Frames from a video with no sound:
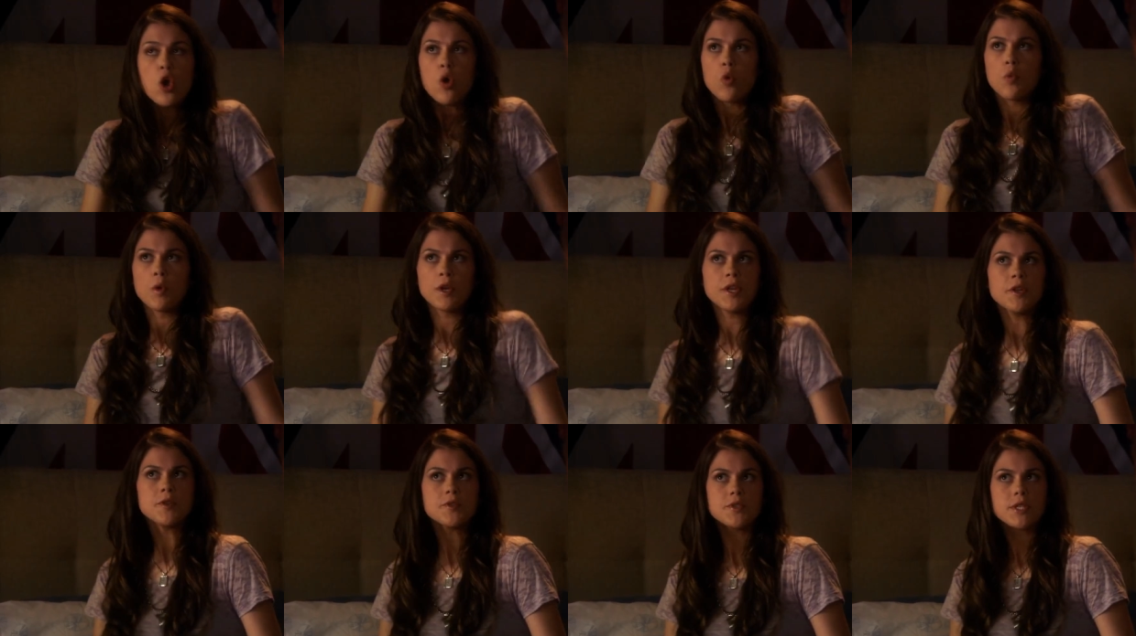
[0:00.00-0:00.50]

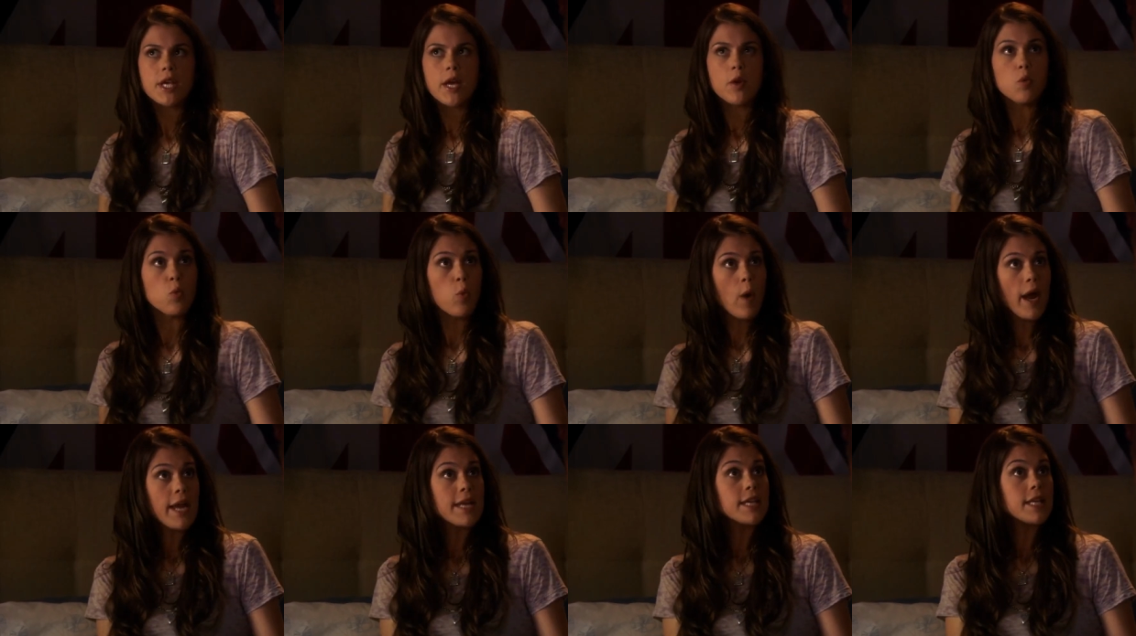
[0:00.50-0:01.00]
When you
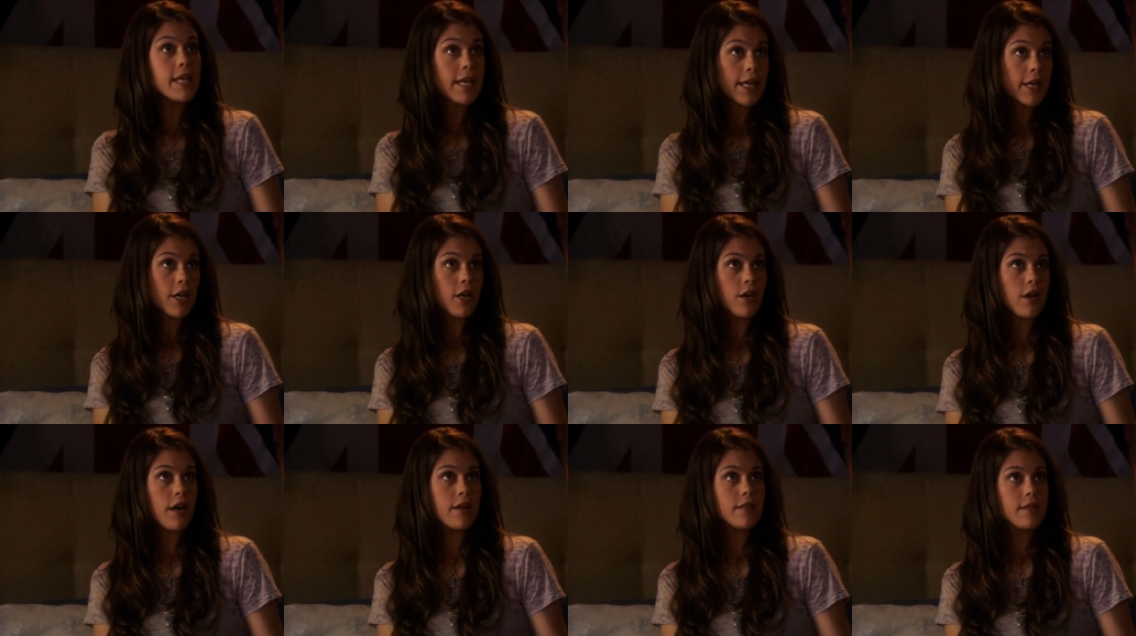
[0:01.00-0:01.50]
said wait
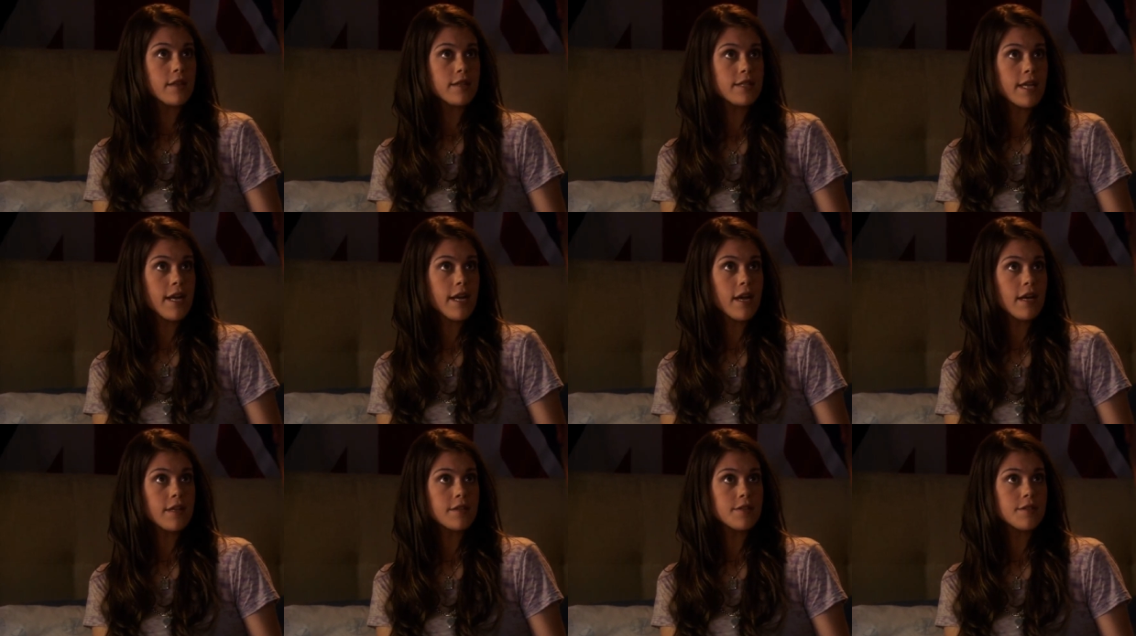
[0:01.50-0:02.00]
here at the
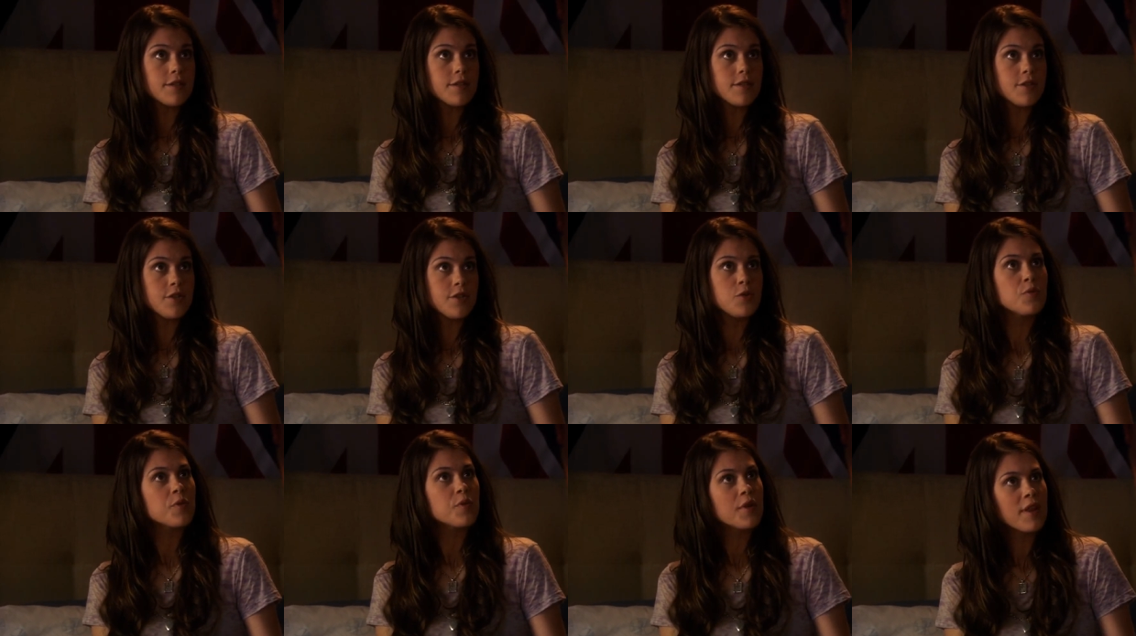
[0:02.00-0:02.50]
dance,
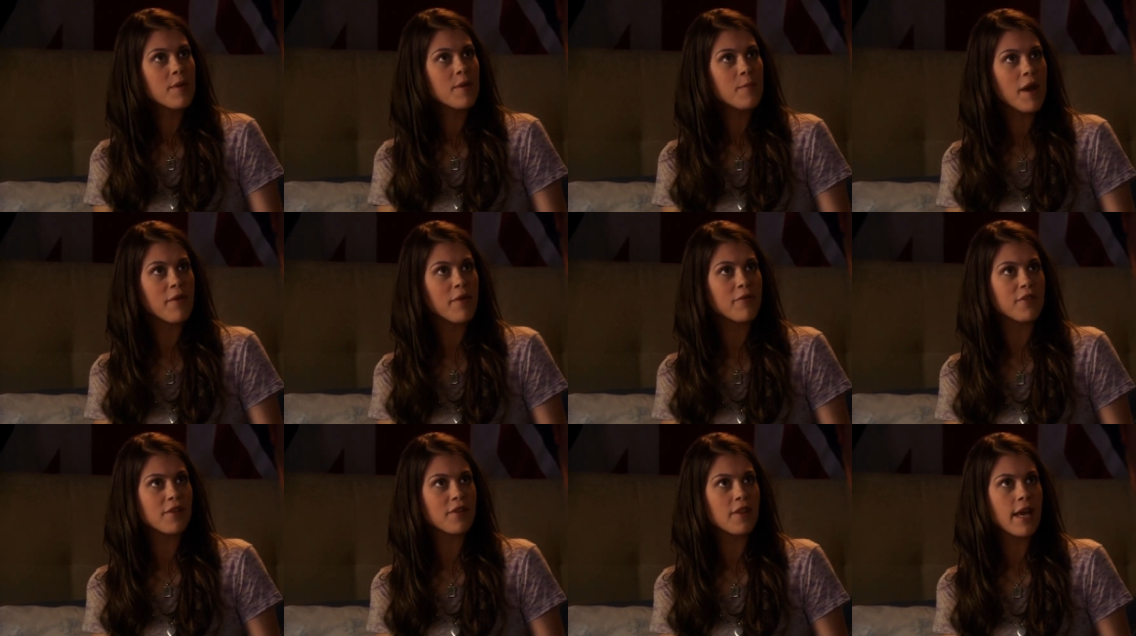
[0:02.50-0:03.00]
you really
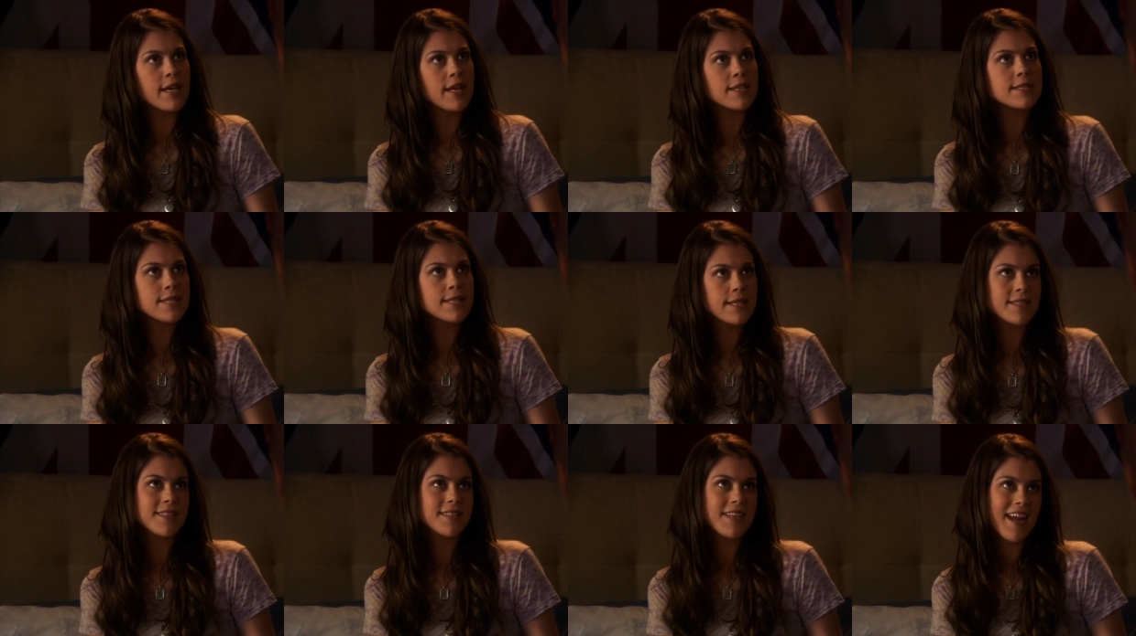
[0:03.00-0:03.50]
meant for like
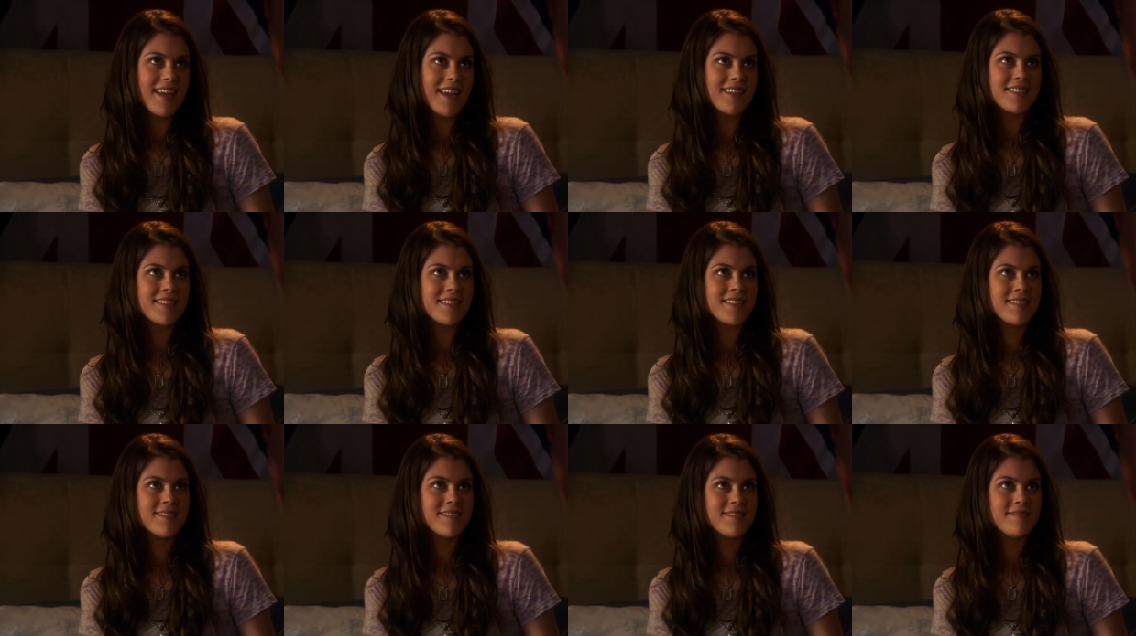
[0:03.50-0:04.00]
six
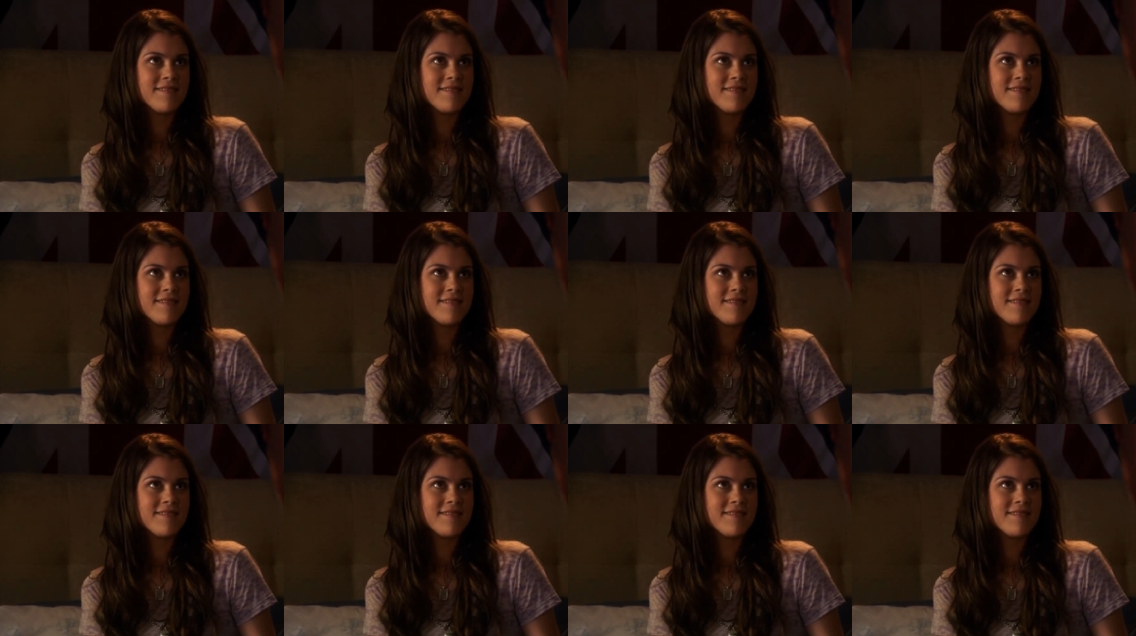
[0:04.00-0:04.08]
days.